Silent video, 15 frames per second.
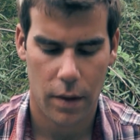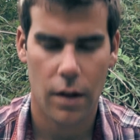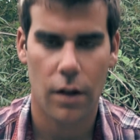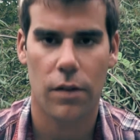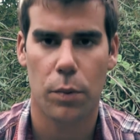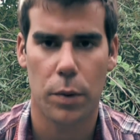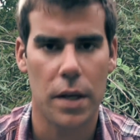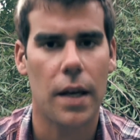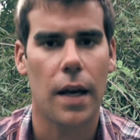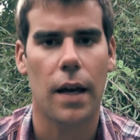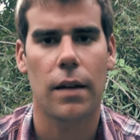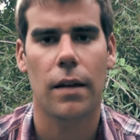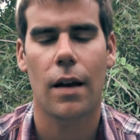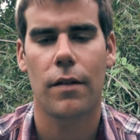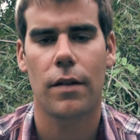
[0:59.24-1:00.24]
this
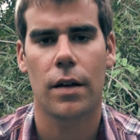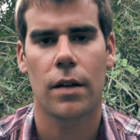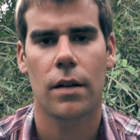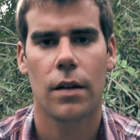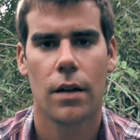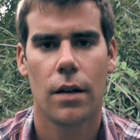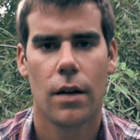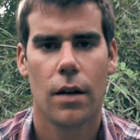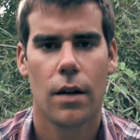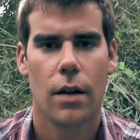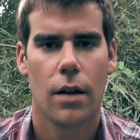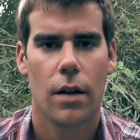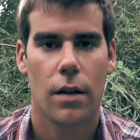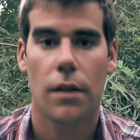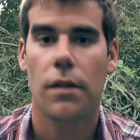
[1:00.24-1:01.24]
weekend, having
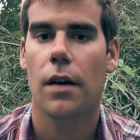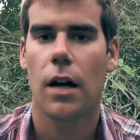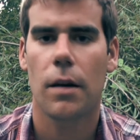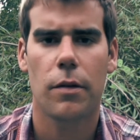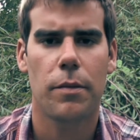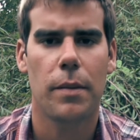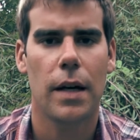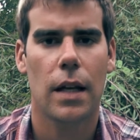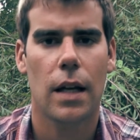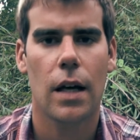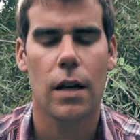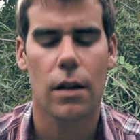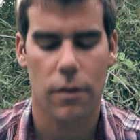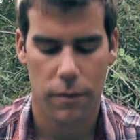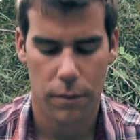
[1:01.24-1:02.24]
the time of my
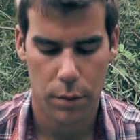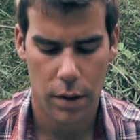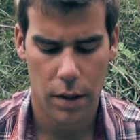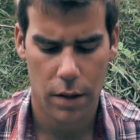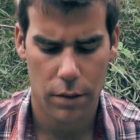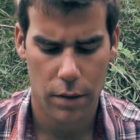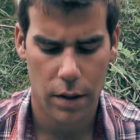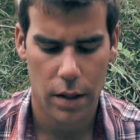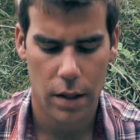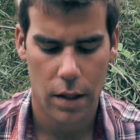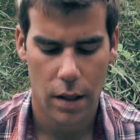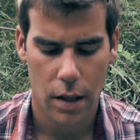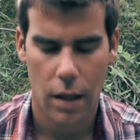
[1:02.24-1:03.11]
life, really